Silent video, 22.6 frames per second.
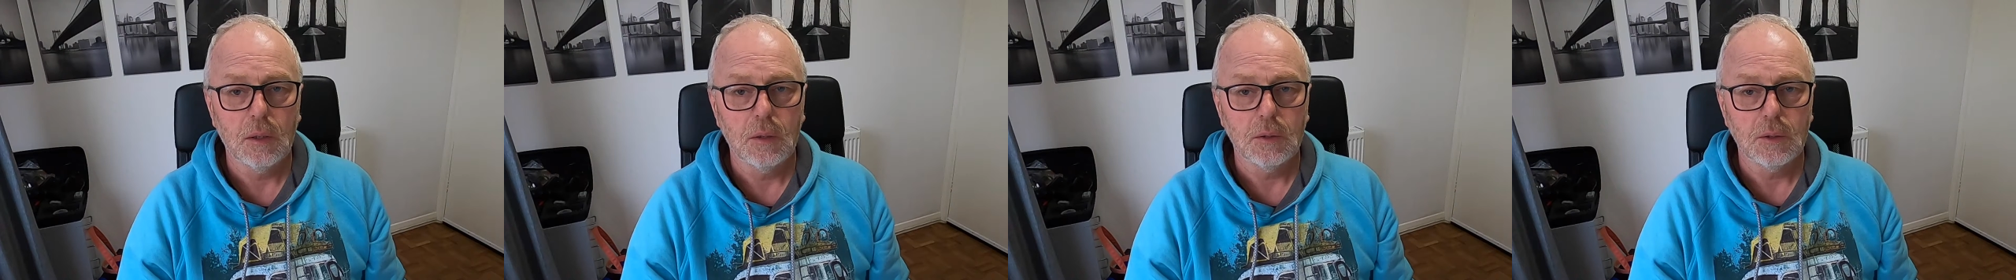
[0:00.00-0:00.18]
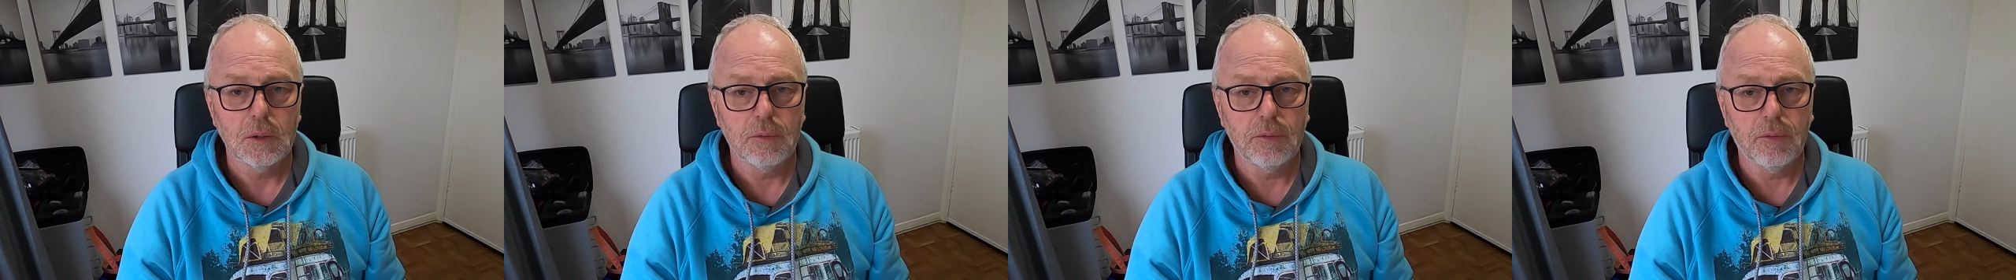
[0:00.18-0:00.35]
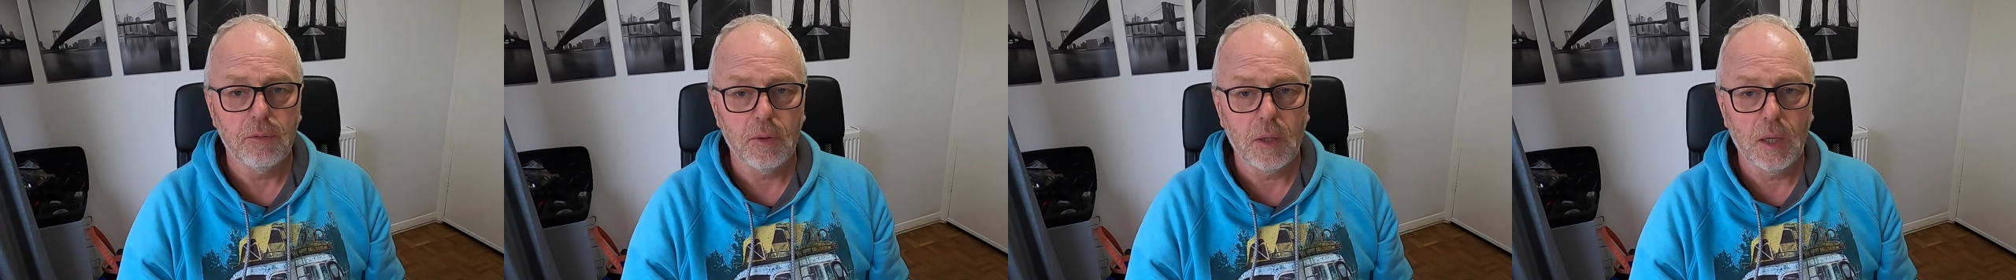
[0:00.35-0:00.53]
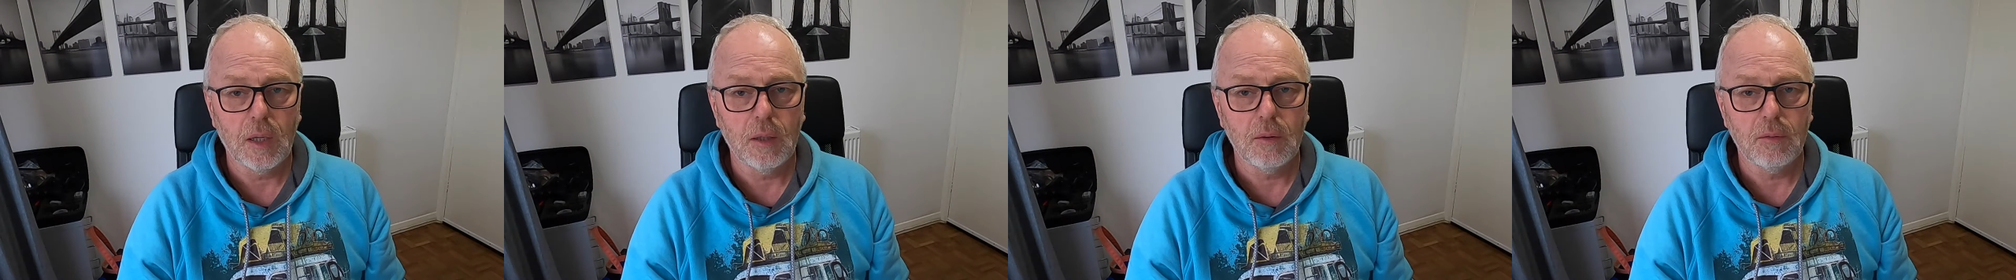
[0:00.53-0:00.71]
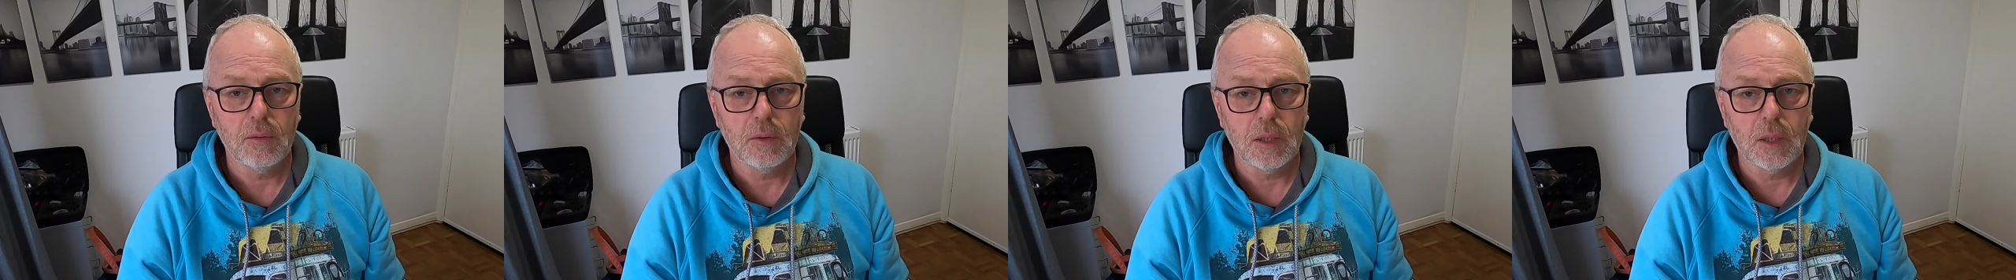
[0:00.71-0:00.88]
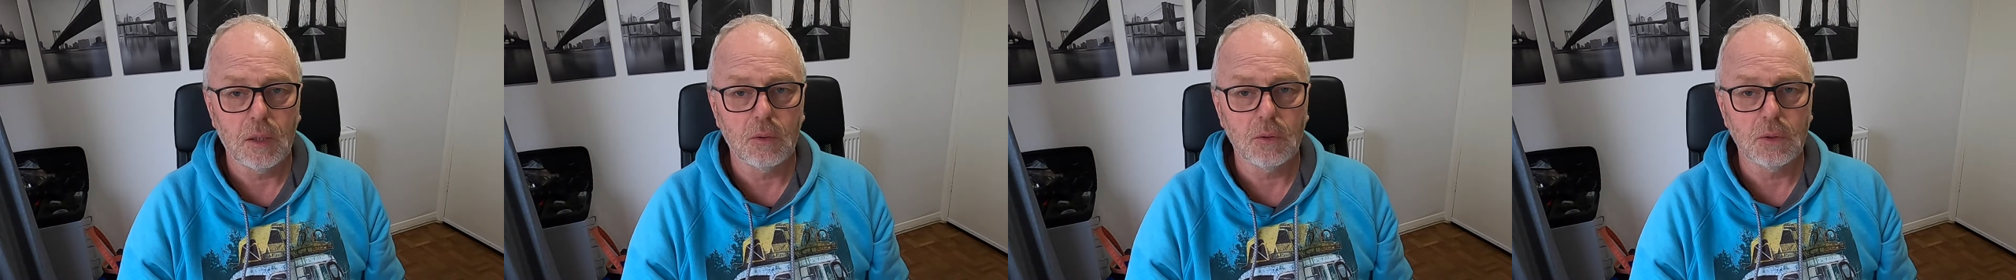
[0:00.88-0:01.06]
to
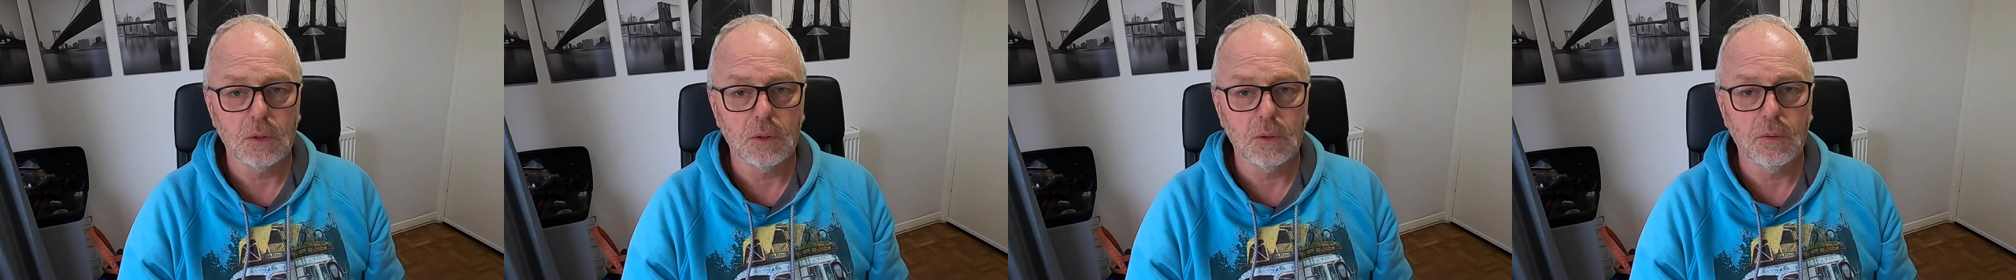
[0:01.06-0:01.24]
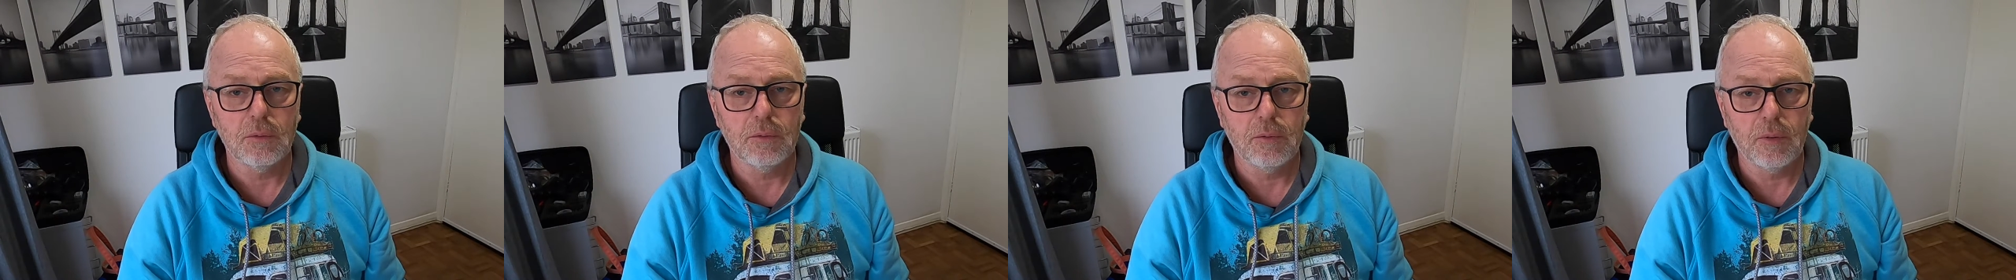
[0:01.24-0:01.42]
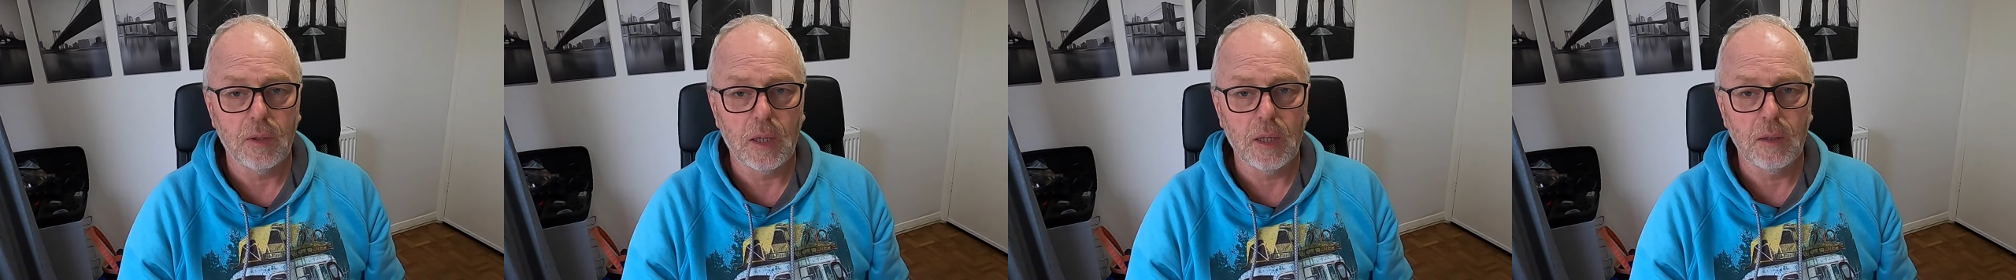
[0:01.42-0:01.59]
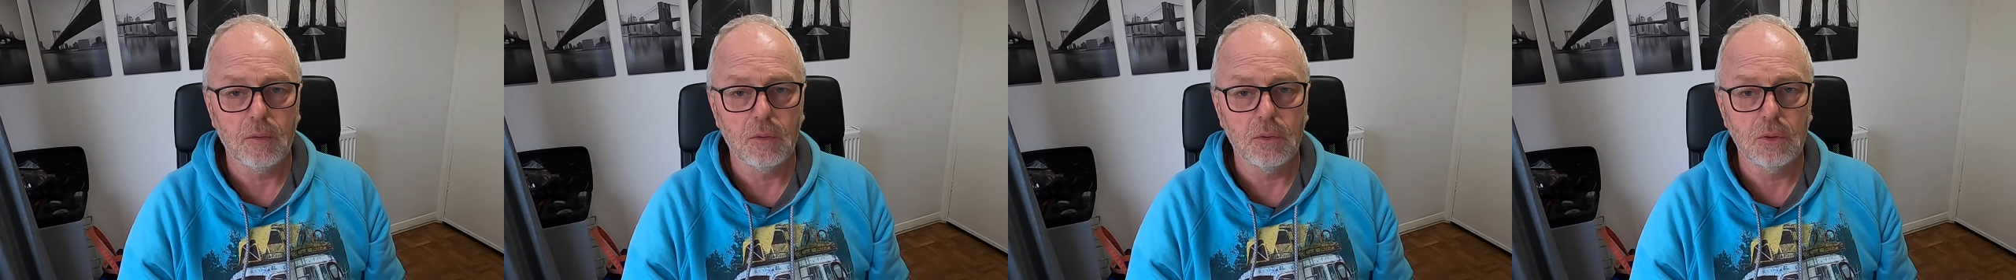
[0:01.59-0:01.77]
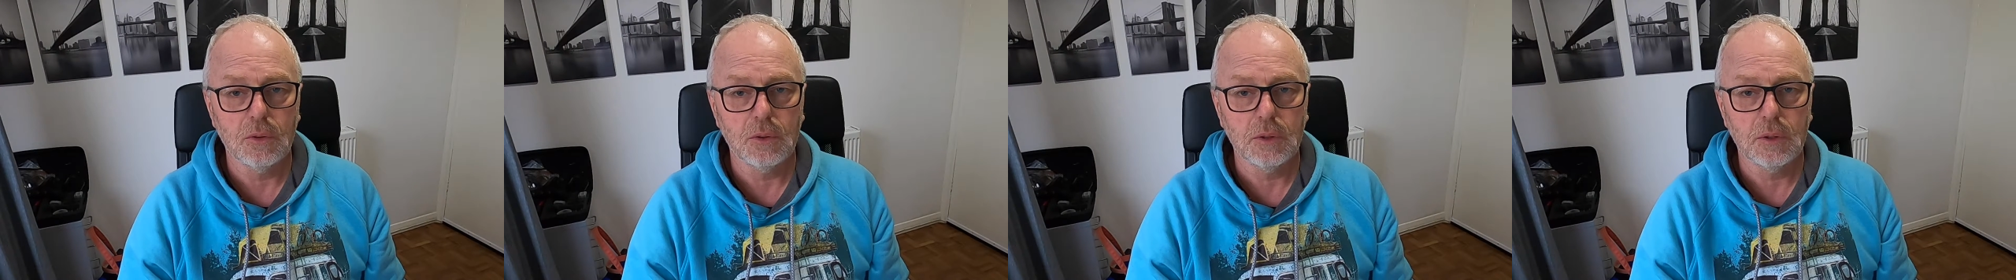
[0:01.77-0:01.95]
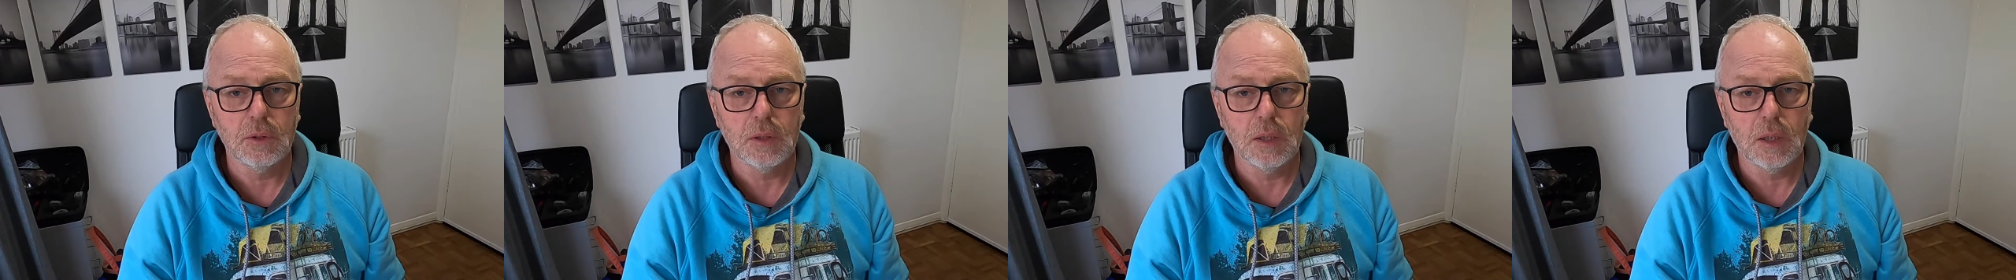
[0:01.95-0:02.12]

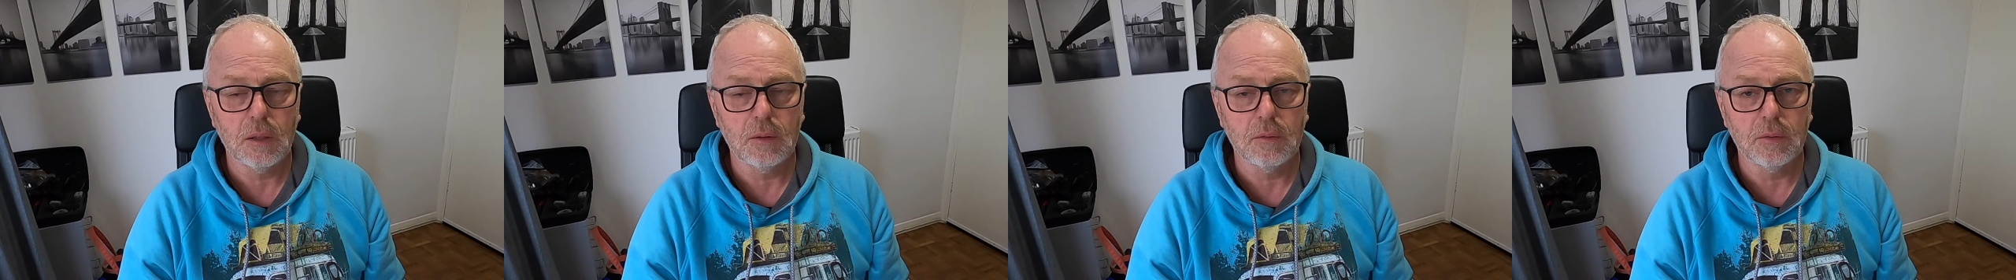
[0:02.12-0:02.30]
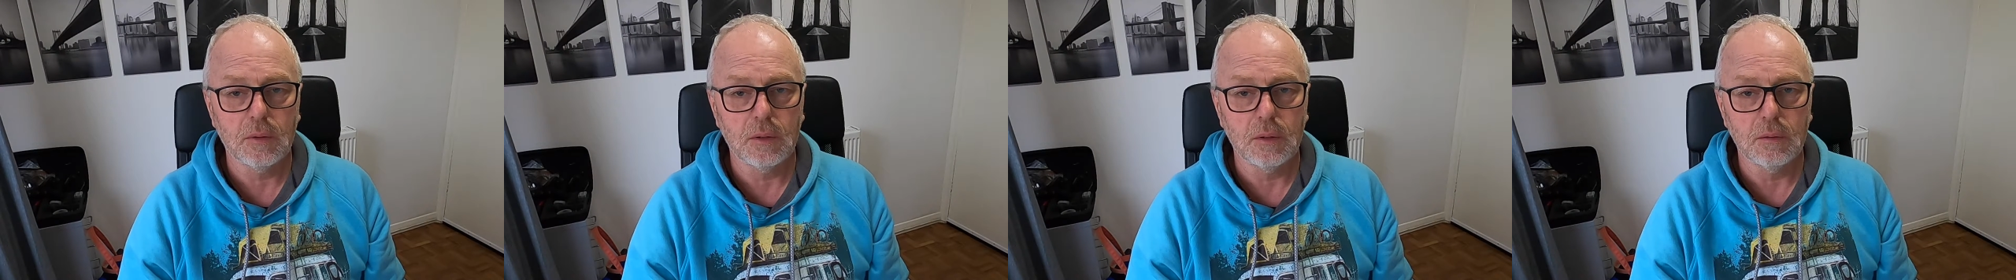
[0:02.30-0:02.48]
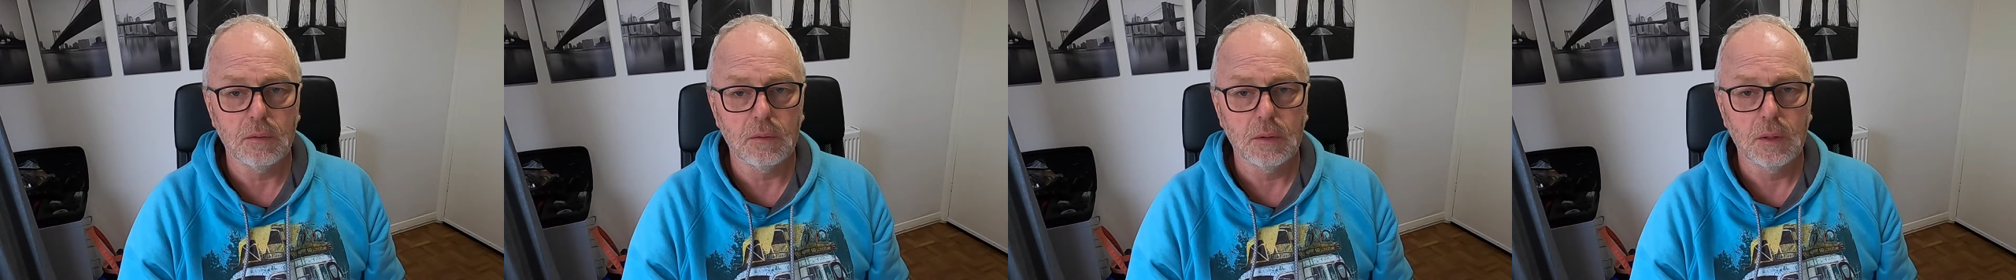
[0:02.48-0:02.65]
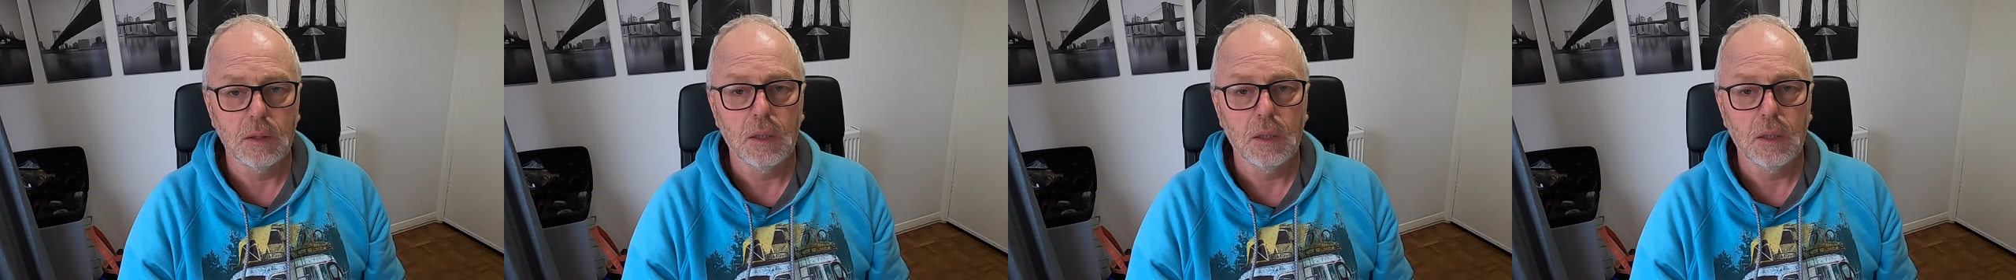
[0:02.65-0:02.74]
5,500 Kelvin.